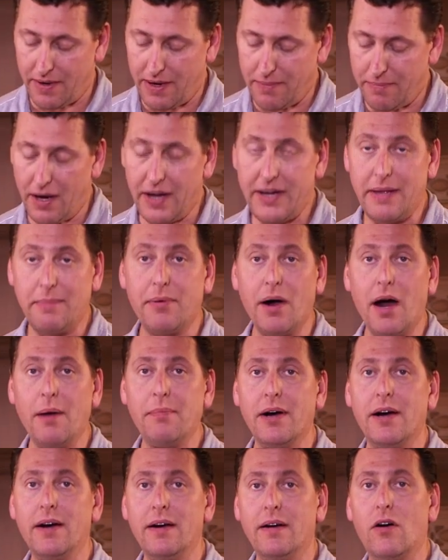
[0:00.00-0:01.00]
my buddy
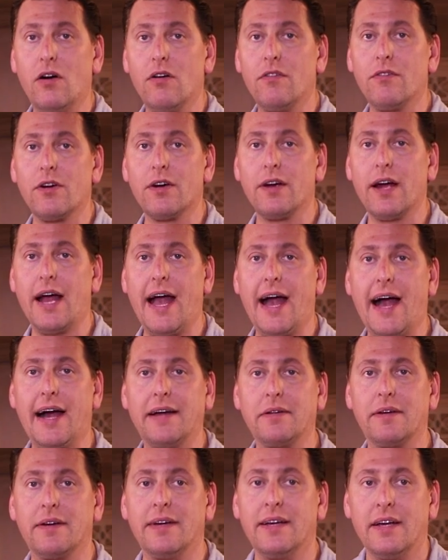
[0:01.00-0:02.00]
Bubba over
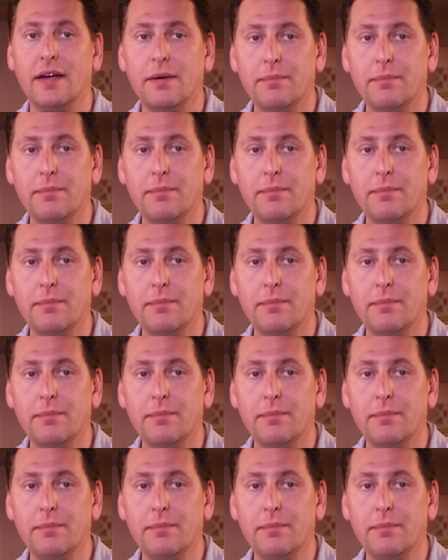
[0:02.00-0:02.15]
at